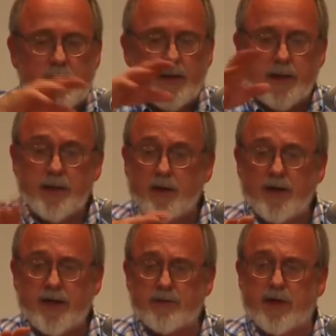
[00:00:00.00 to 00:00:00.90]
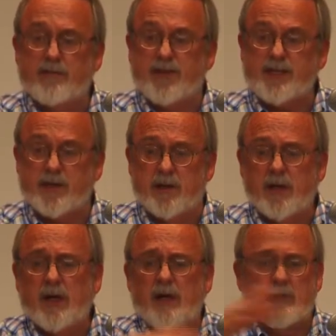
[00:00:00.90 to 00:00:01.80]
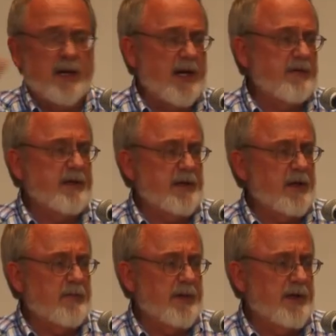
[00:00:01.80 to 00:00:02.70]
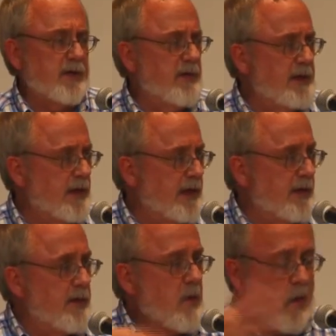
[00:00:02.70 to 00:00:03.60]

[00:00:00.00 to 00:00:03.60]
they can go ahead and run and fix it by having another meeting a week later.